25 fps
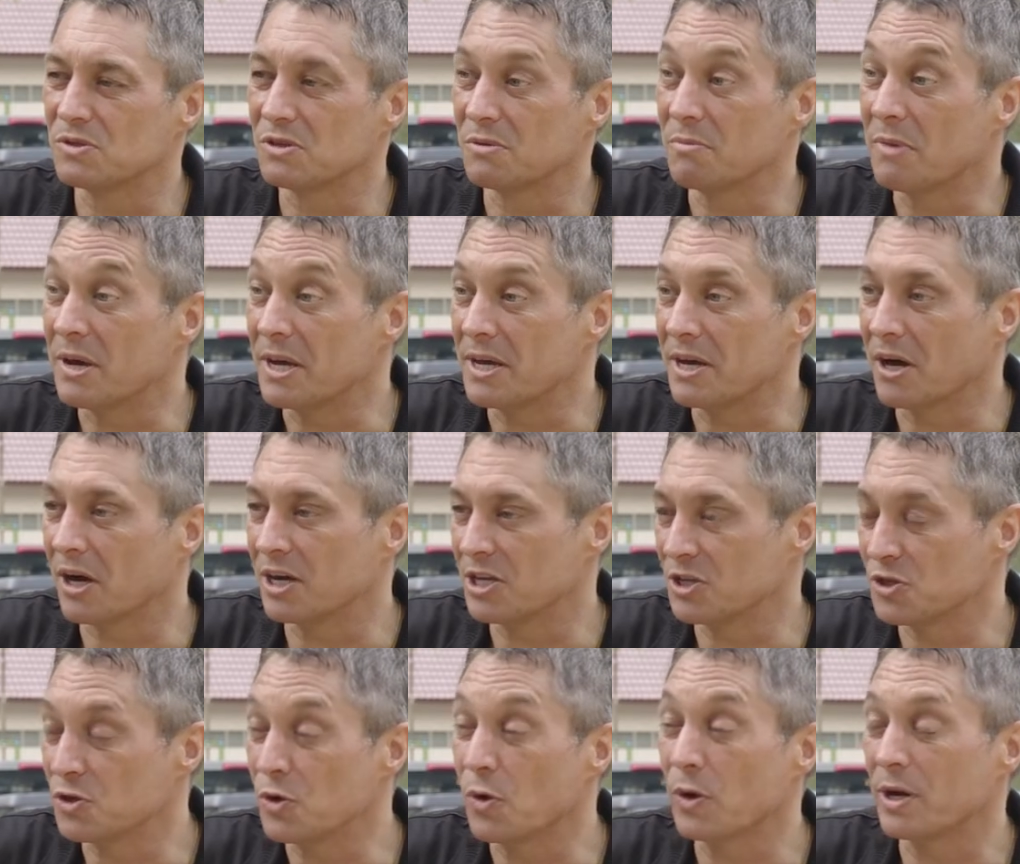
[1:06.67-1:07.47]
to me, I
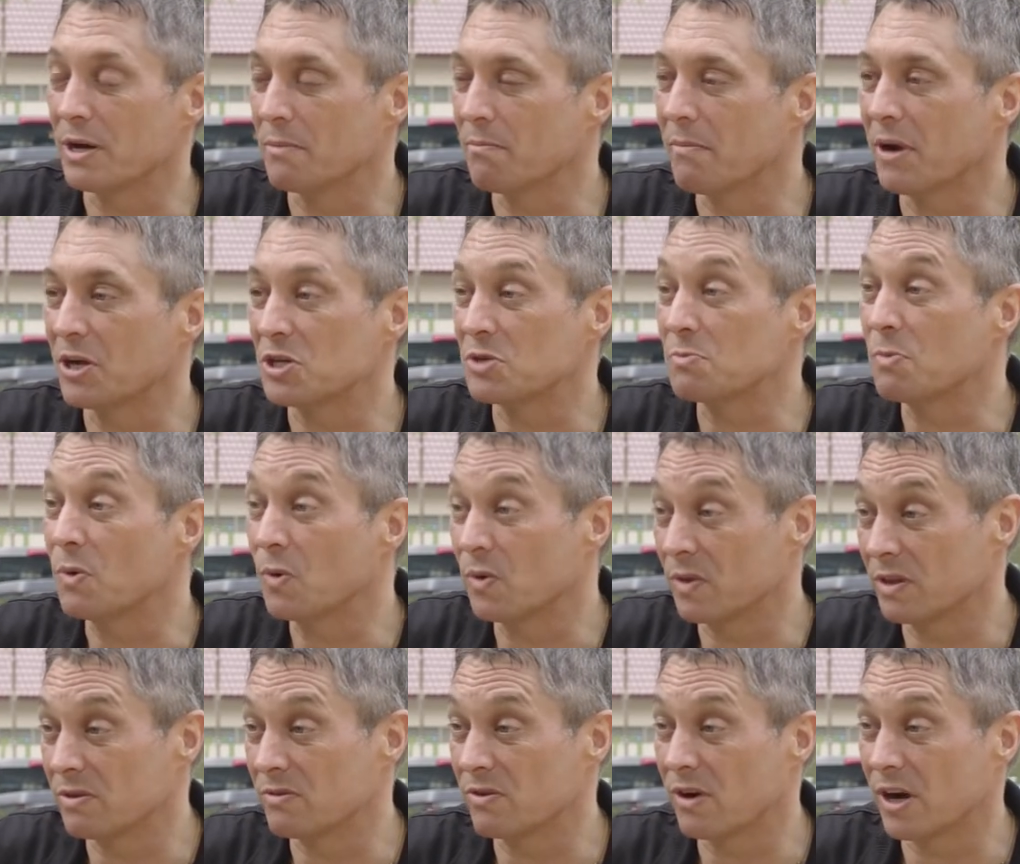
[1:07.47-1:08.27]
enjoyed it much
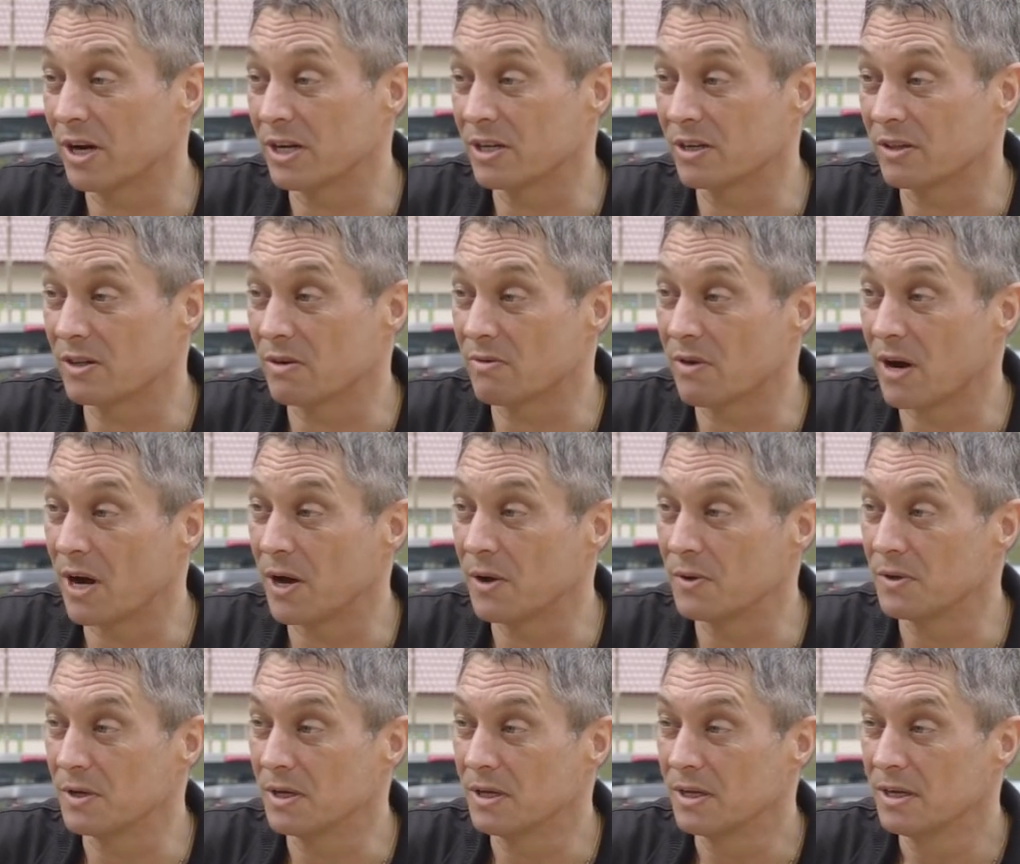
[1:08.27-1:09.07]
more than riding on the
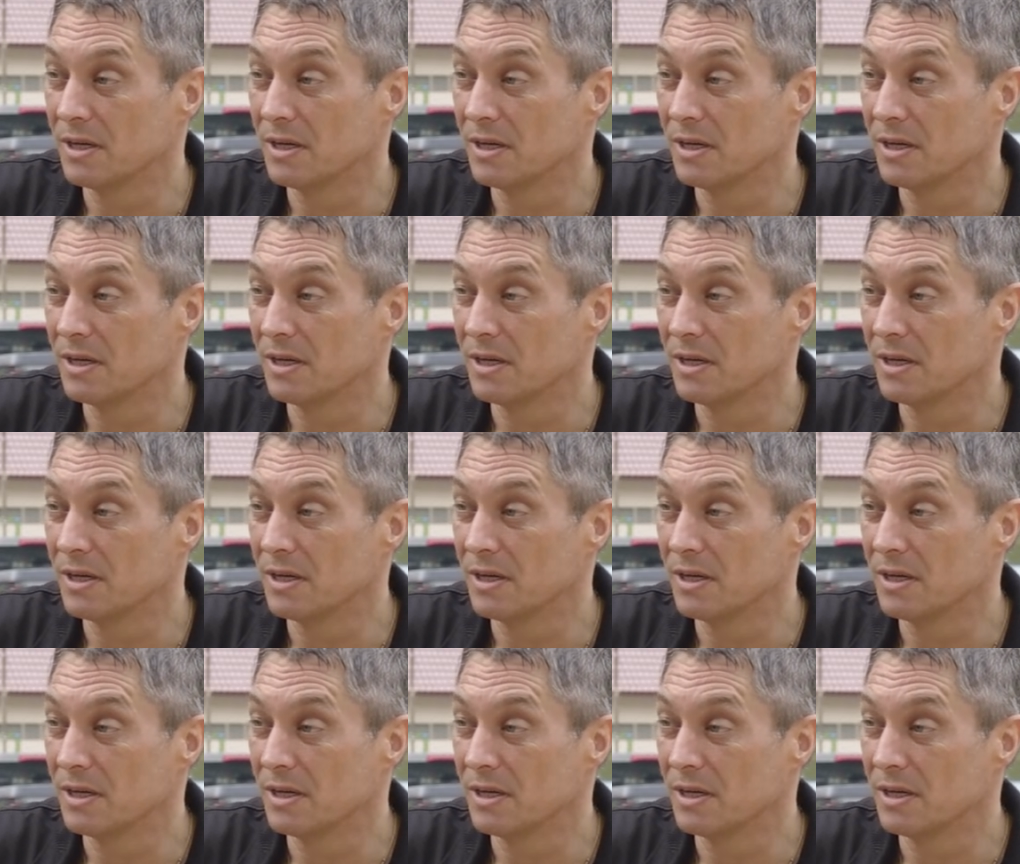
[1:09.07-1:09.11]
road.